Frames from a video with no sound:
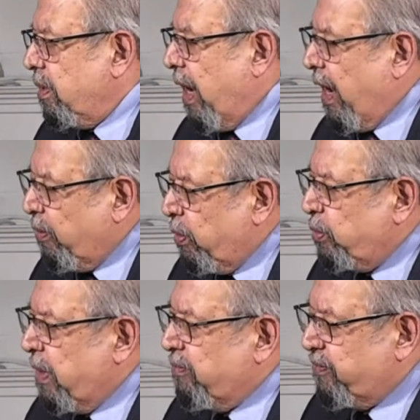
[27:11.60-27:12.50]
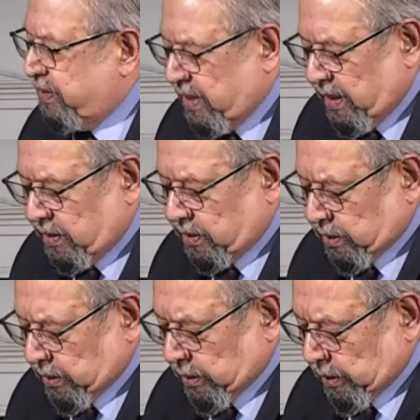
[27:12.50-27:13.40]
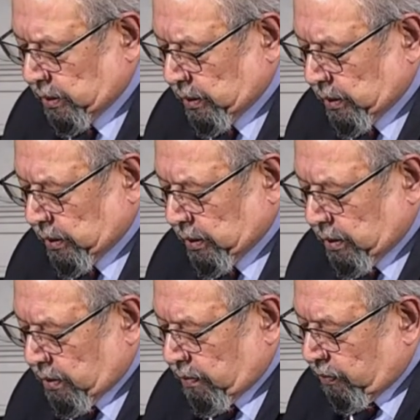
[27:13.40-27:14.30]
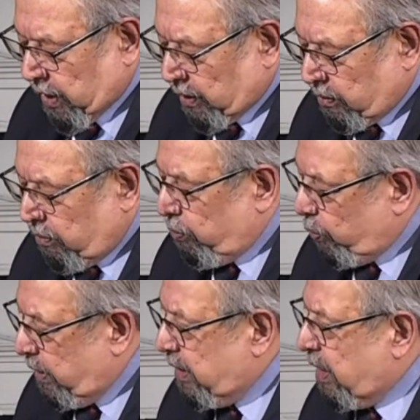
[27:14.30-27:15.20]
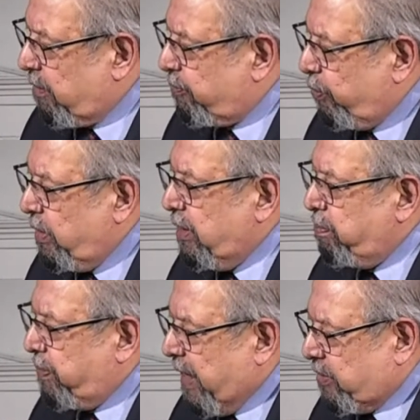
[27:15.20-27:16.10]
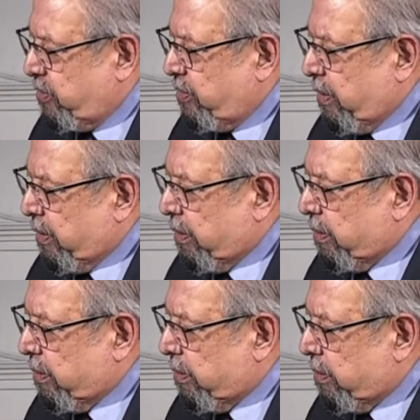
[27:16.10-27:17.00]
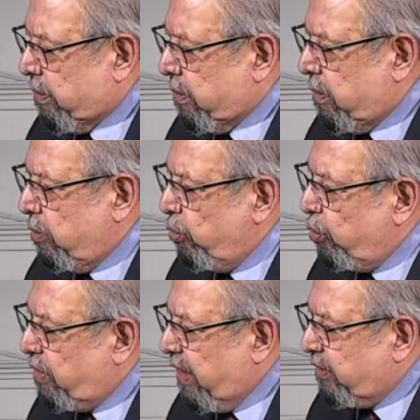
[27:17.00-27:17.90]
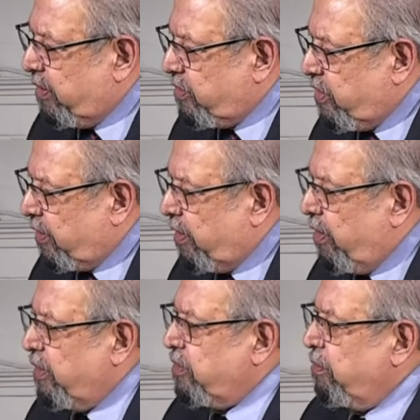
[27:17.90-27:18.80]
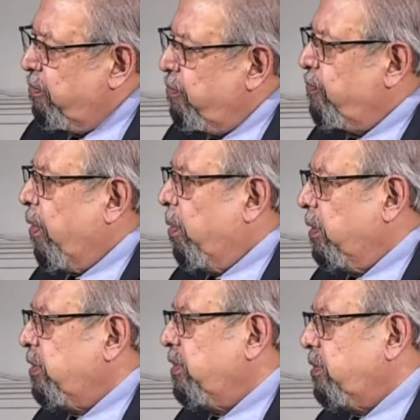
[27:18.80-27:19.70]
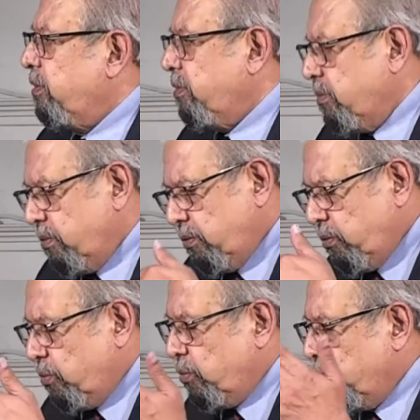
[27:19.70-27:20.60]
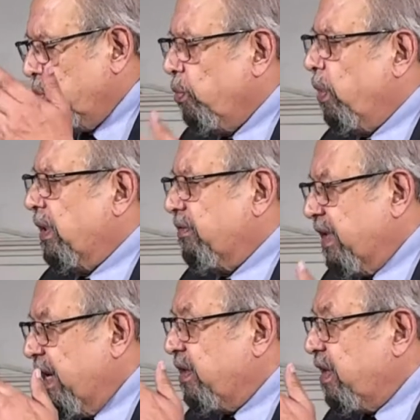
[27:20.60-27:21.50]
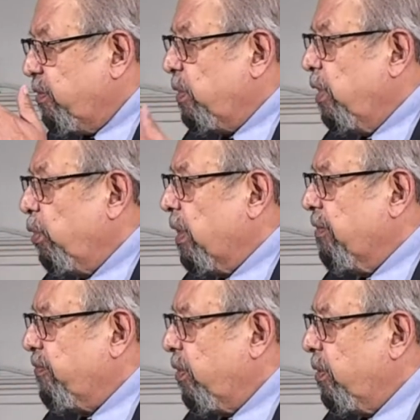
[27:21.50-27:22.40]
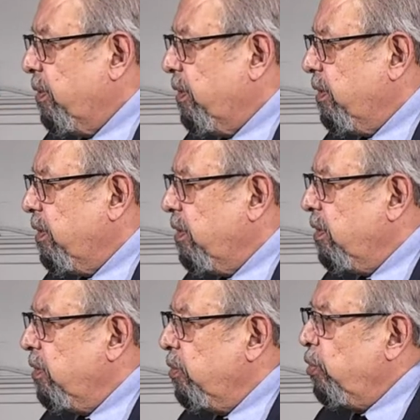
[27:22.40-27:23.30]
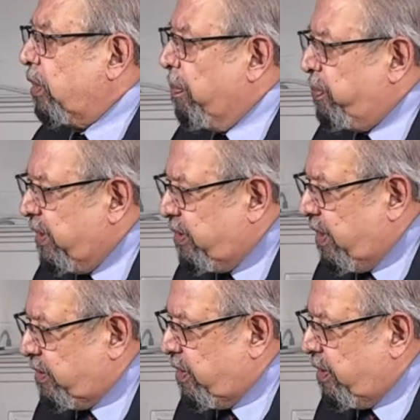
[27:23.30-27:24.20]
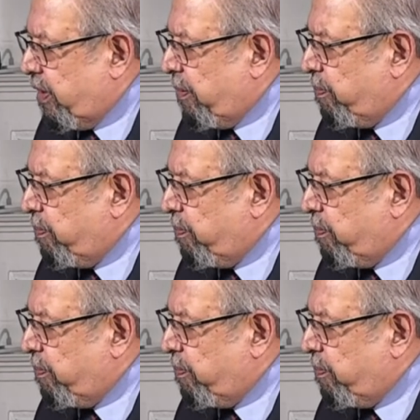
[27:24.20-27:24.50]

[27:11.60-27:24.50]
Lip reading: I want to emphasize that we are fully pledged to take this declaration forward to whatever end that we are looking for, to complete the agenda.